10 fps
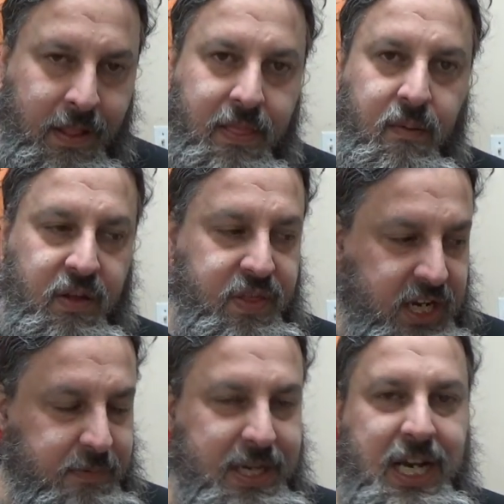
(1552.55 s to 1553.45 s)
There are
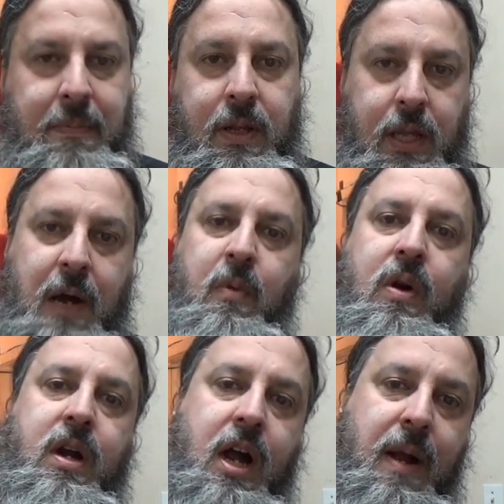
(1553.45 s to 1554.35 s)
things that become a lot
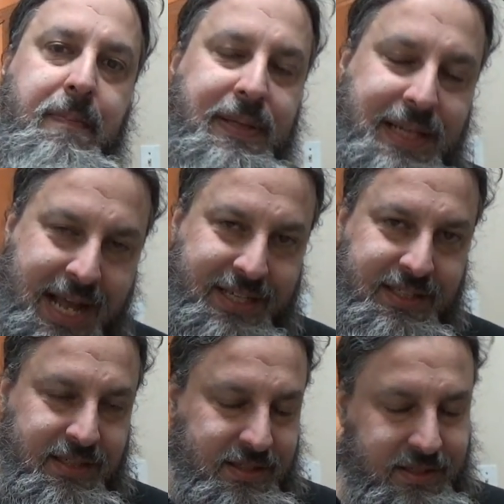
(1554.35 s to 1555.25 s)
more
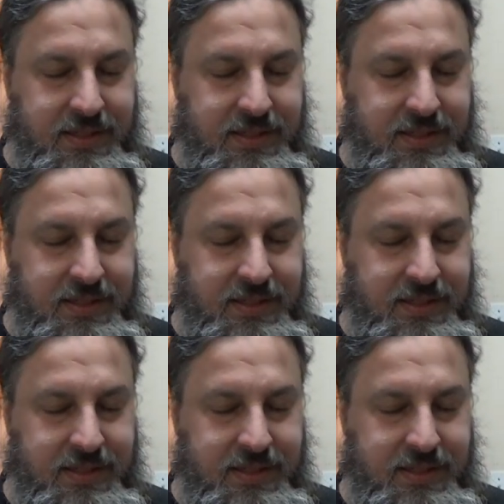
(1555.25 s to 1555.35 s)
complex.